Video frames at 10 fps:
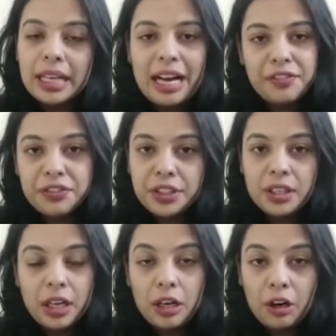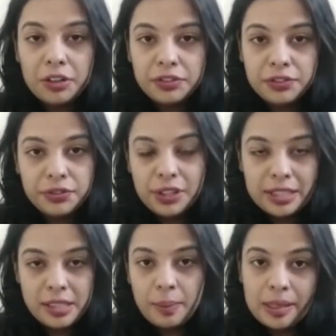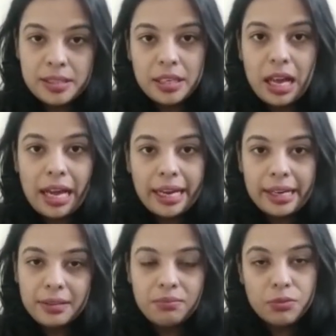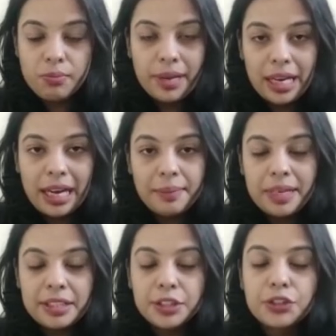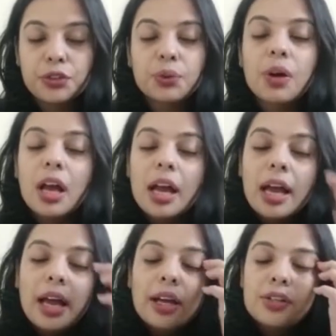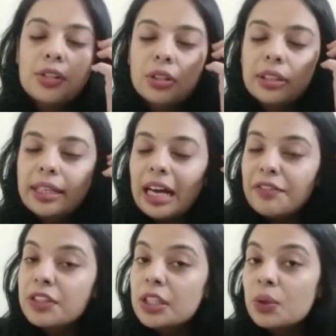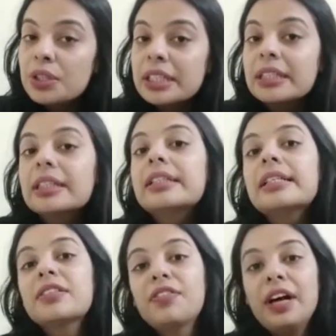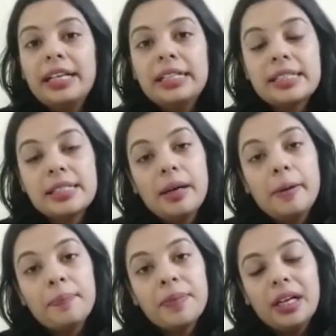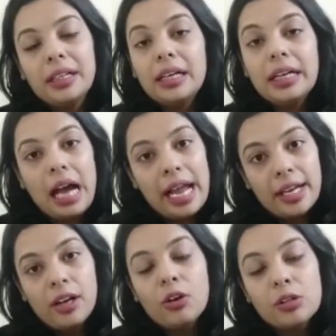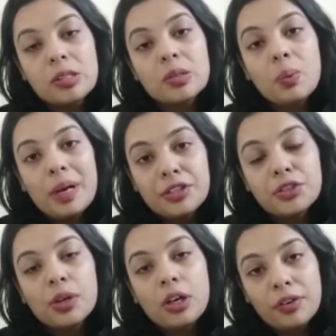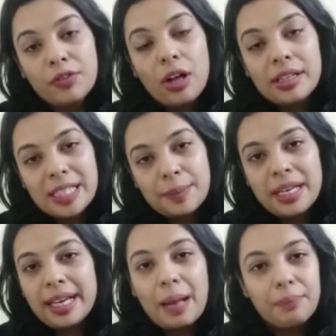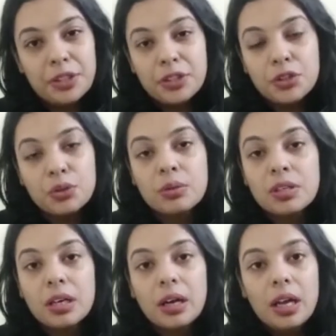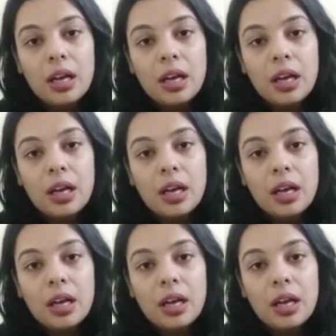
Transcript: After a lot of hustle bustle, I made it through. So then after loading these files, I also went through a lot of concepts like amplitude,